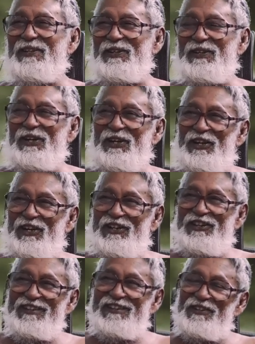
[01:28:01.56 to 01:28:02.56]
It's an
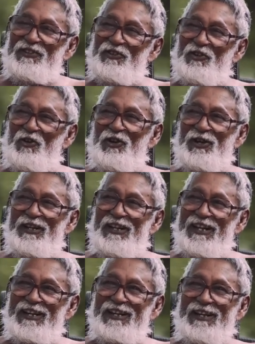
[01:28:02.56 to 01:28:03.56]
interesting story
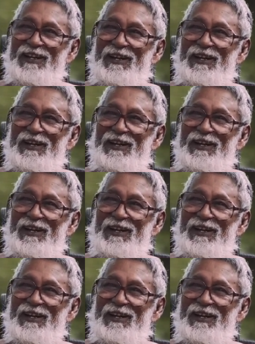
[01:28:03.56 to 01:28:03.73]
that,